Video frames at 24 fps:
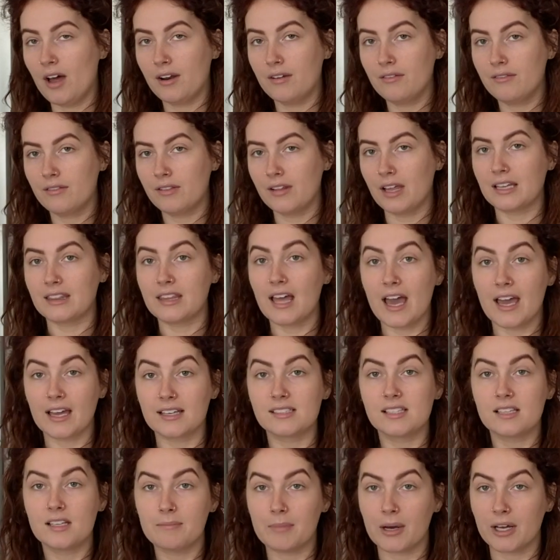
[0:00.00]
of, like, the eggs and
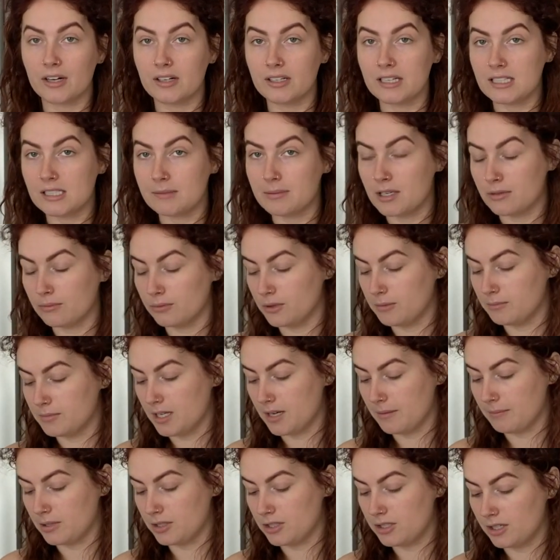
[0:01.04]
the butter need to be at room
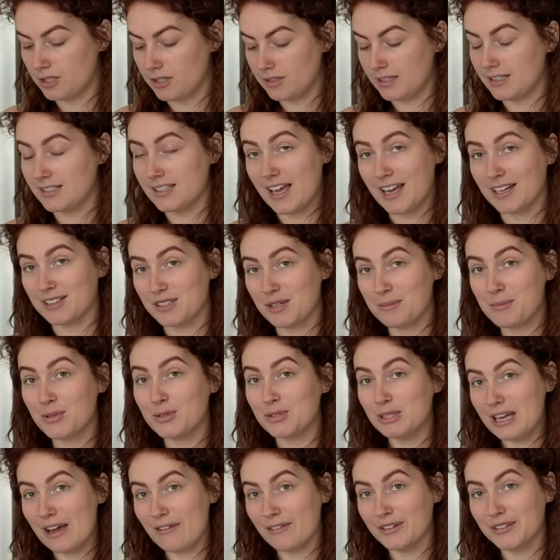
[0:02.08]
temperature. These eggs are most
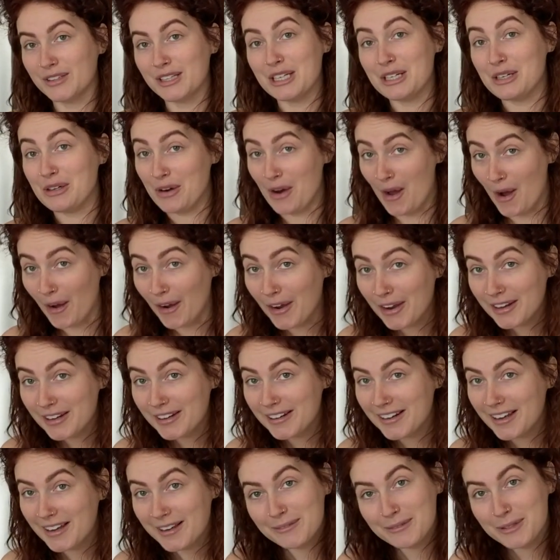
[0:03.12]
definitely not
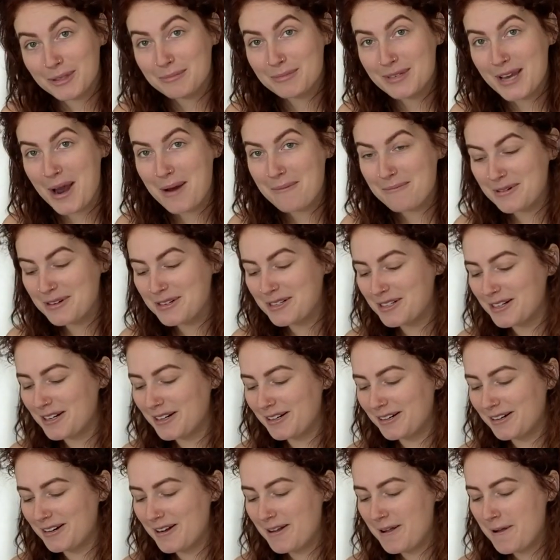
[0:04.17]
at room temperature.
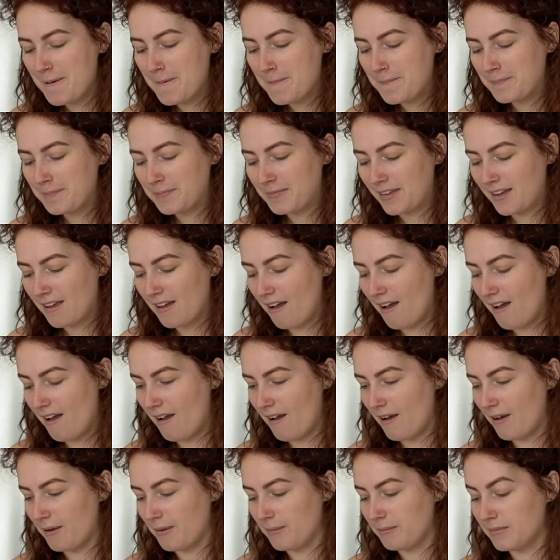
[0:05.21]

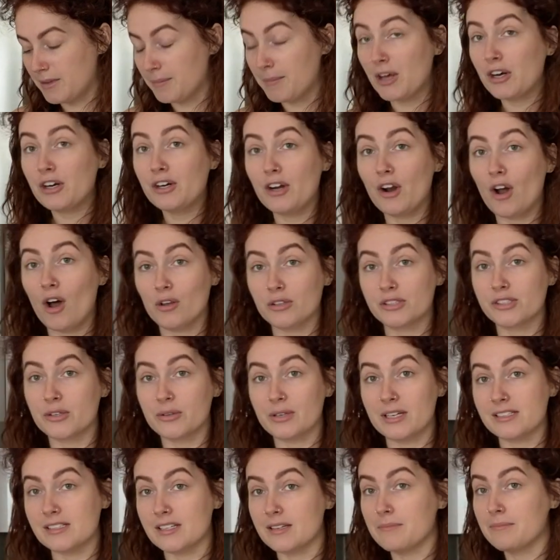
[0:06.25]
The butter also
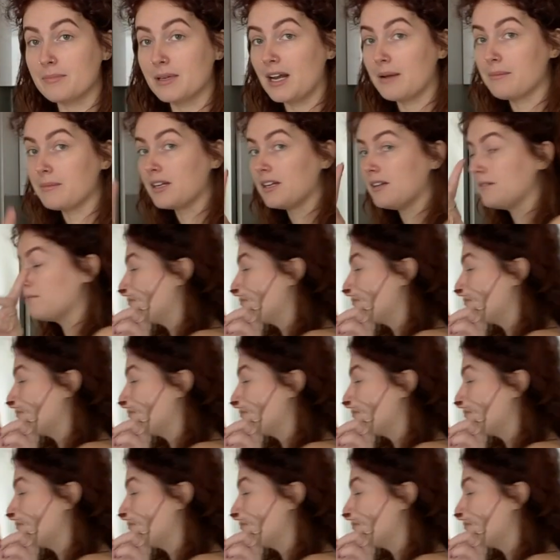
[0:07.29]
isn't, but I'm gonna,